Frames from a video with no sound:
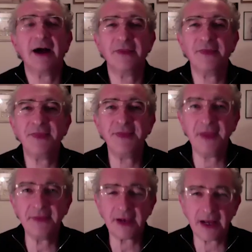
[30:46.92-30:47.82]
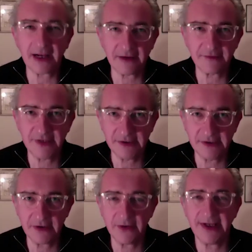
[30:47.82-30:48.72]
the thing that I love to
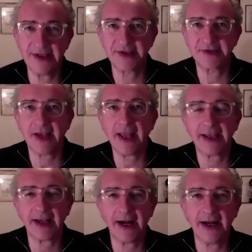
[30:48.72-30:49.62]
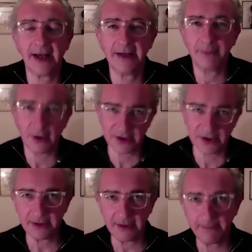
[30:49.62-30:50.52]
do is to take a, an
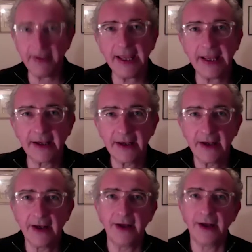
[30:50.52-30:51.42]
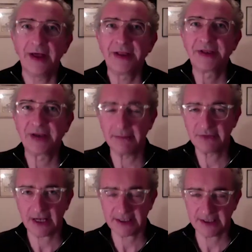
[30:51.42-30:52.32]
impossibly big
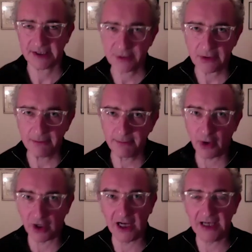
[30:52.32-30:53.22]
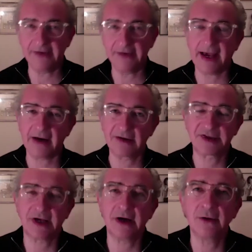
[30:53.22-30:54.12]
subject and sort of boil it down.
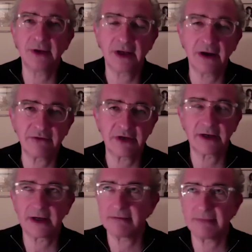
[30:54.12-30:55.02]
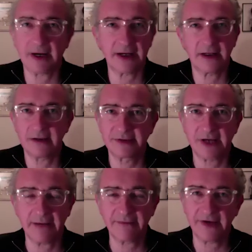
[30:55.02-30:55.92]
So, you know, I've written, I don't know,
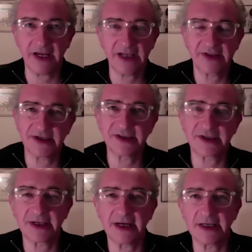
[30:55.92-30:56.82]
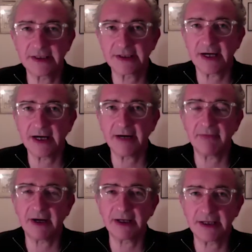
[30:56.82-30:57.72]
typefaces and and, um,
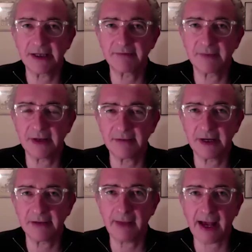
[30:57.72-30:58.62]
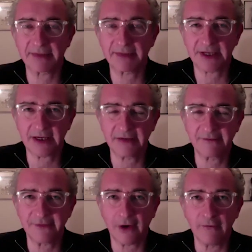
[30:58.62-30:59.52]
and, and, and maps are kind of
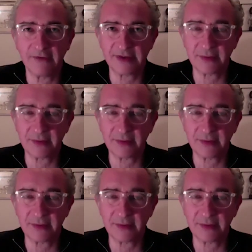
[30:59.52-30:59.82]
obvious